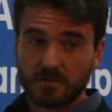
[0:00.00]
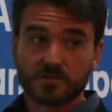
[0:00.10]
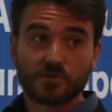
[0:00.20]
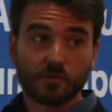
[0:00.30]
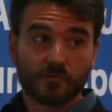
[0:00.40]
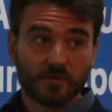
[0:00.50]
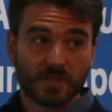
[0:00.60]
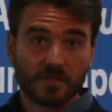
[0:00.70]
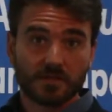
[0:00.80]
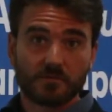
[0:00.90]
snow
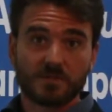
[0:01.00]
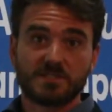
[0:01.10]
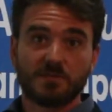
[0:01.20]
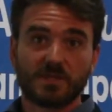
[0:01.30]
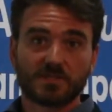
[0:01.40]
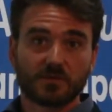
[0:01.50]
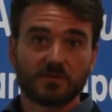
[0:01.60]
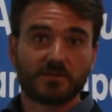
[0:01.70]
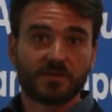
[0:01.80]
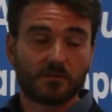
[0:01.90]
falling, which depends on
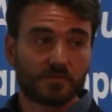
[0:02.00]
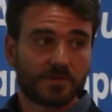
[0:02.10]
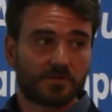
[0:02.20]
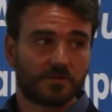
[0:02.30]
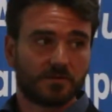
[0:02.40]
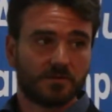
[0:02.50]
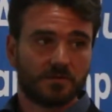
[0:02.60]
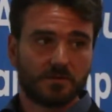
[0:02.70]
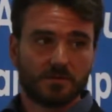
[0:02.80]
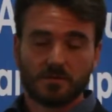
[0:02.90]
the temperature.
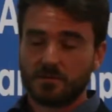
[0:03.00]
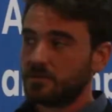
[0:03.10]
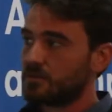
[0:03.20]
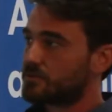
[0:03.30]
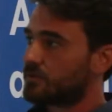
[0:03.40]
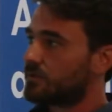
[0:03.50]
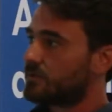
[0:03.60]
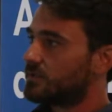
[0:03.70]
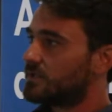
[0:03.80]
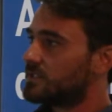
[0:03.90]

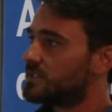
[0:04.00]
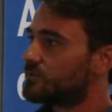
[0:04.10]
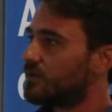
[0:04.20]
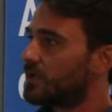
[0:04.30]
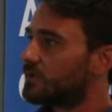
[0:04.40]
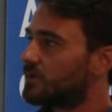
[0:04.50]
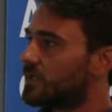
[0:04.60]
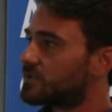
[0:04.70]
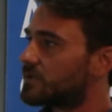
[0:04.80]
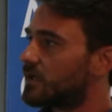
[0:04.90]
So this is why the
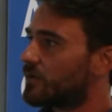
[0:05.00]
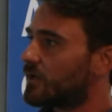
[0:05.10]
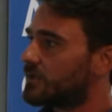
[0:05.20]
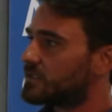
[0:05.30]
glaciers are quite